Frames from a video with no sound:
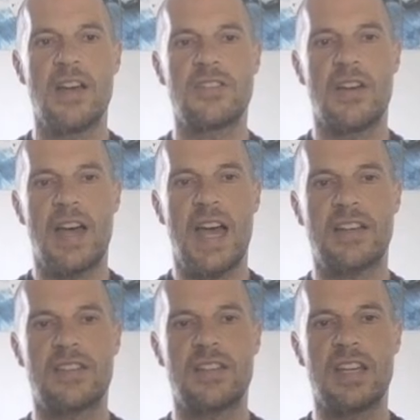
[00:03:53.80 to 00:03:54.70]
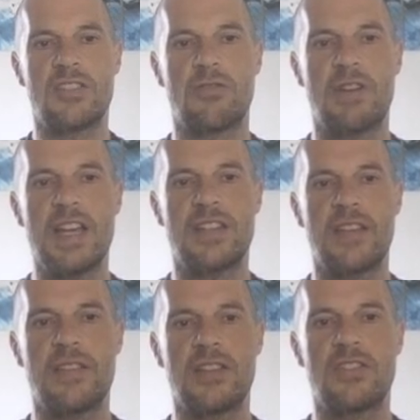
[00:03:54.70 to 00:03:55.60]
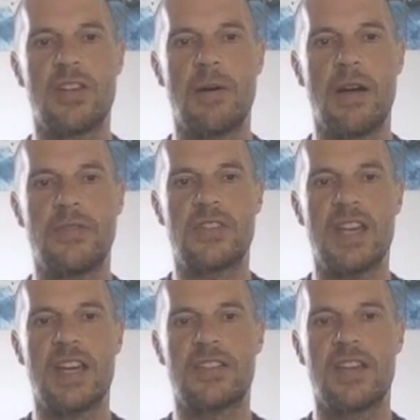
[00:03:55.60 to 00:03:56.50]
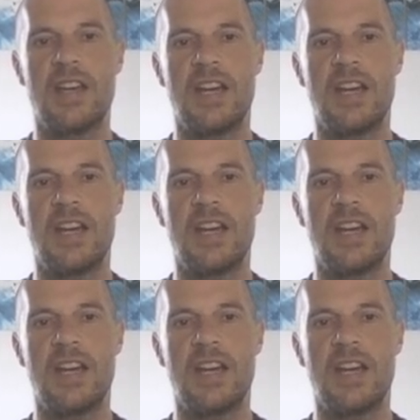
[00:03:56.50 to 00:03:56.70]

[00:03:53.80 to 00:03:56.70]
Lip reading: So x is greater than 2 over 6.